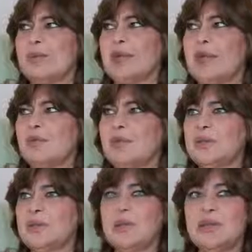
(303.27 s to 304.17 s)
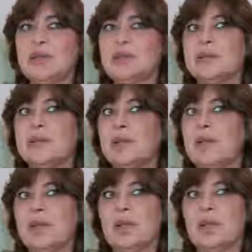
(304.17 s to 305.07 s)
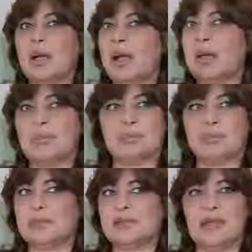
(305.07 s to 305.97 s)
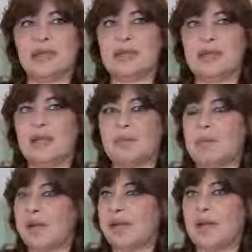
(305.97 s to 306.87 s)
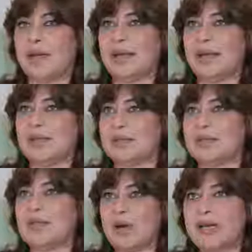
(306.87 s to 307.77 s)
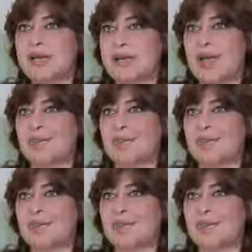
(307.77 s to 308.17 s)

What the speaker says: like after 2 years, I suddenly came upon the idea, hey, this is crazy.